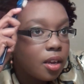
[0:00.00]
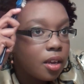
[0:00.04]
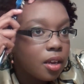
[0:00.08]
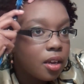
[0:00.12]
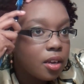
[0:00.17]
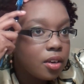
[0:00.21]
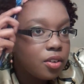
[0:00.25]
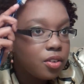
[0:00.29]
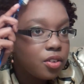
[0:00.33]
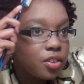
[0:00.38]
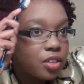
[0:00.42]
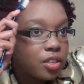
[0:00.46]

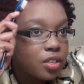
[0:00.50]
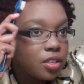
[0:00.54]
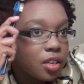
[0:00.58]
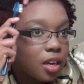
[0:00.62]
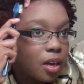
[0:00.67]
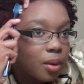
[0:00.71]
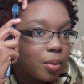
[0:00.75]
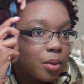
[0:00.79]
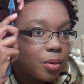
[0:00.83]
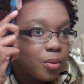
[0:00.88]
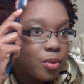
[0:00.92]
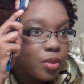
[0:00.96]
And you just
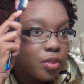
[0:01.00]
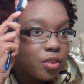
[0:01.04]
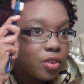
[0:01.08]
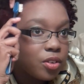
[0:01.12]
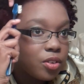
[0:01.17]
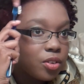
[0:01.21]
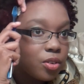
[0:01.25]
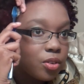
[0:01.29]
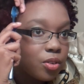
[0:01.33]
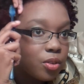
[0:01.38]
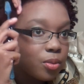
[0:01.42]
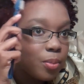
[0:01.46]
come in with your
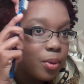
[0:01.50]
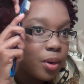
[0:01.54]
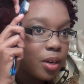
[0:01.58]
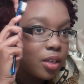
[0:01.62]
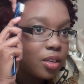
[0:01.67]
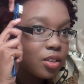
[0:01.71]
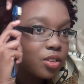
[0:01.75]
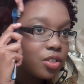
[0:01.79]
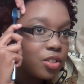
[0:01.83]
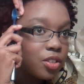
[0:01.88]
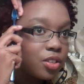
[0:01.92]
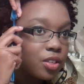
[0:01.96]

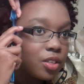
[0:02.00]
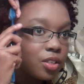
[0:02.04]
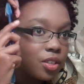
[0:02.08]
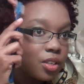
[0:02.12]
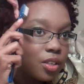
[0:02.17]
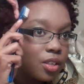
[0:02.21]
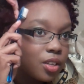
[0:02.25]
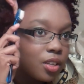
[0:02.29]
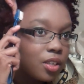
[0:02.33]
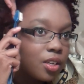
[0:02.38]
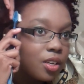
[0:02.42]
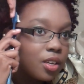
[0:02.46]
toothbrush
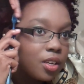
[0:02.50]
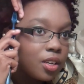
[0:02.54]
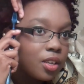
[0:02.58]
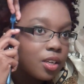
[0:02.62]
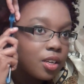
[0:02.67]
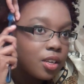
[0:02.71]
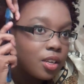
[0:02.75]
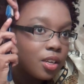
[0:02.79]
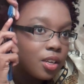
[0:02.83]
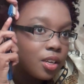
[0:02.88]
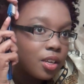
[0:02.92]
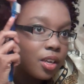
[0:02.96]

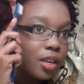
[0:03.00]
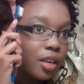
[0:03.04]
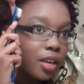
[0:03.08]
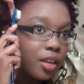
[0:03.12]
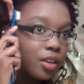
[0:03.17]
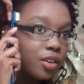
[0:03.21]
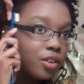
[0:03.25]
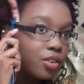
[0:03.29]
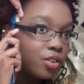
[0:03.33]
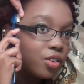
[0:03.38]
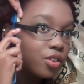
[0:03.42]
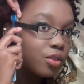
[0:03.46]

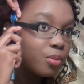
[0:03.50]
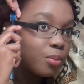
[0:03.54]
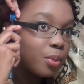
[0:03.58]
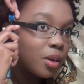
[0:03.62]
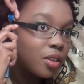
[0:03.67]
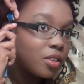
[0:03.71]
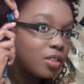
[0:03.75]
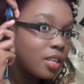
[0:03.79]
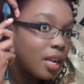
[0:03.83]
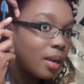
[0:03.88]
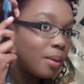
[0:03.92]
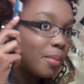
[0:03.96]
and you just
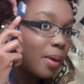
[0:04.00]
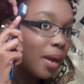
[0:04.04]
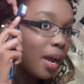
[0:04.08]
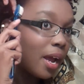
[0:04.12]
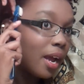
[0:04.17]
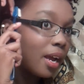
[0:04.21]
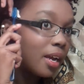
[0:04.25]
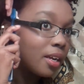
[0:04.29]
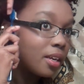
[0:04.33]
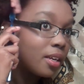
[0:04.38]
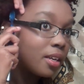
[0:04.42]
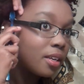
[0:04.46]
brush that back.